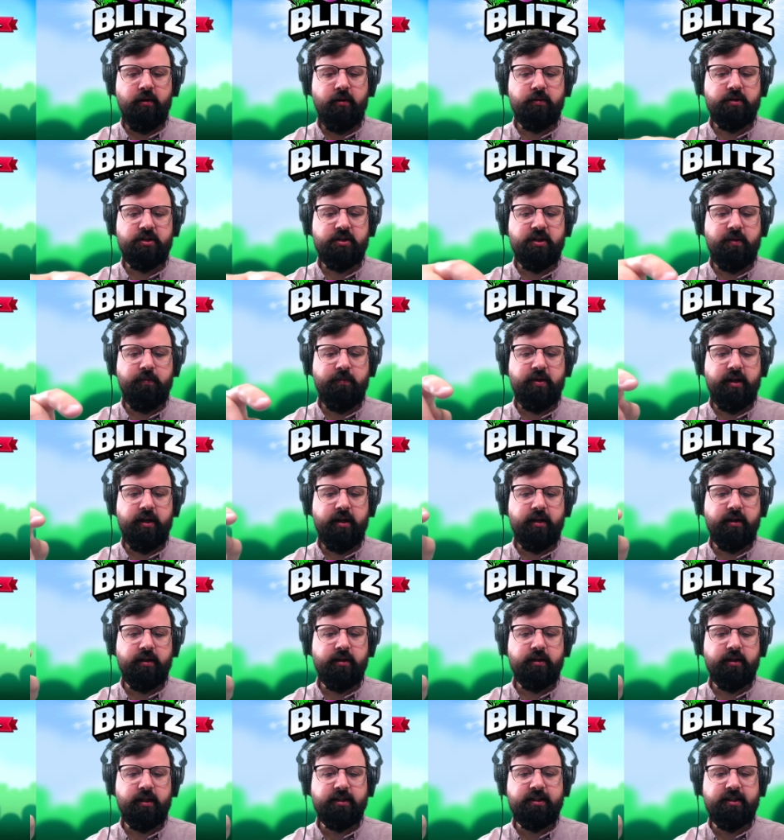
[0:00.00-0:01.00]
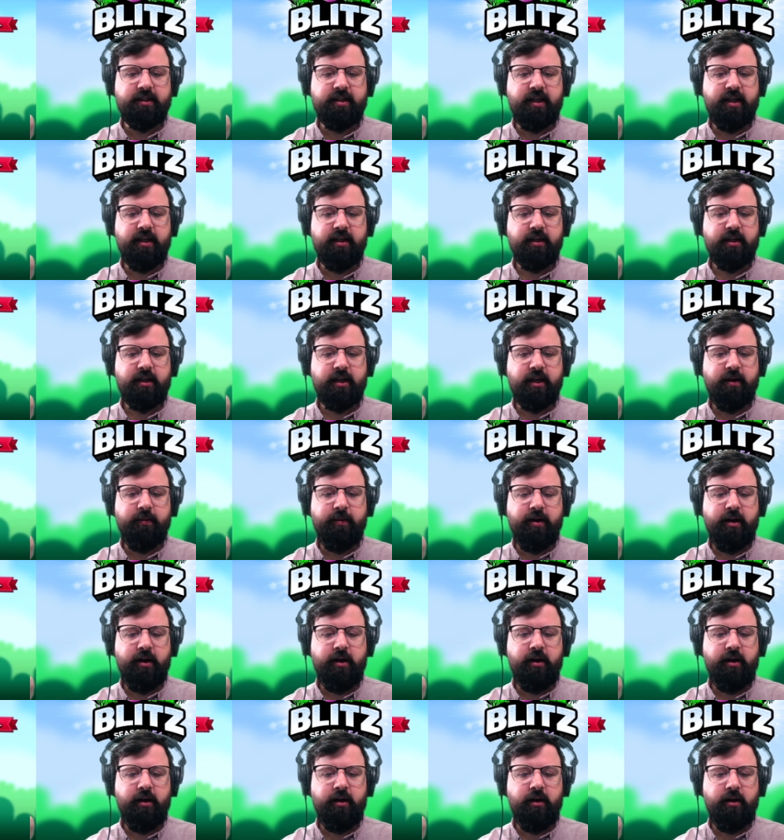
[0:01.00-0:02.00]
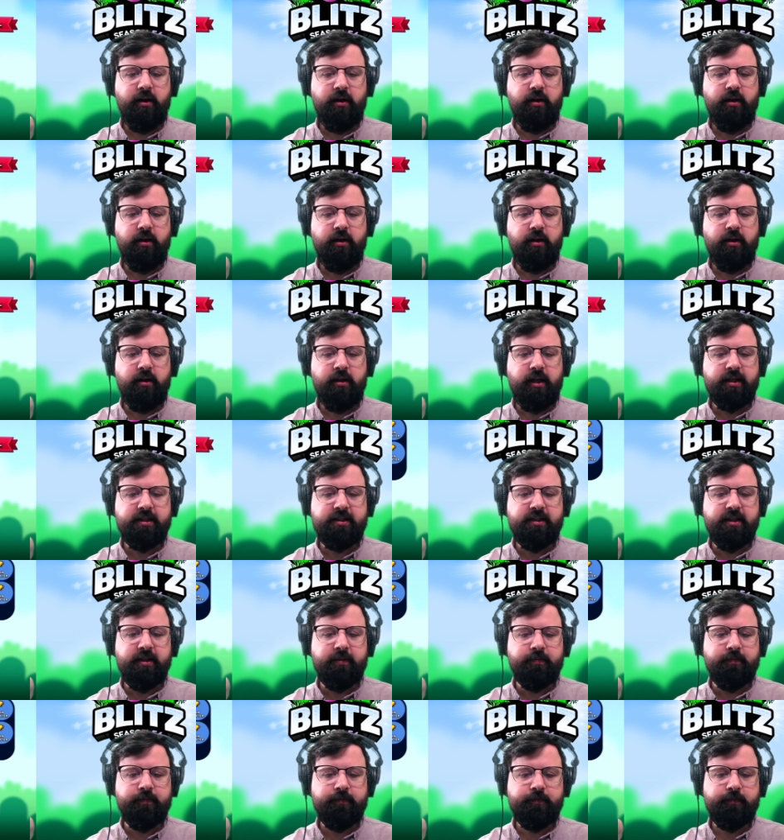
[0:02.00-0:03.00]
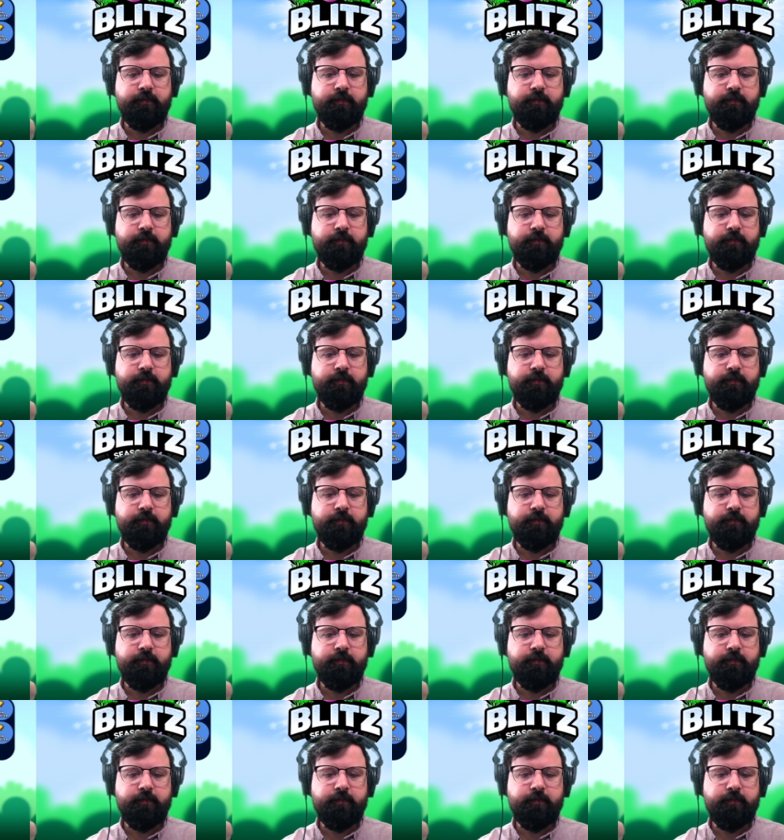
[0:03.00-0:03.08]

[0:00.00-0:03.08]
Oh, jumping in. Let's see. Come on, let us in.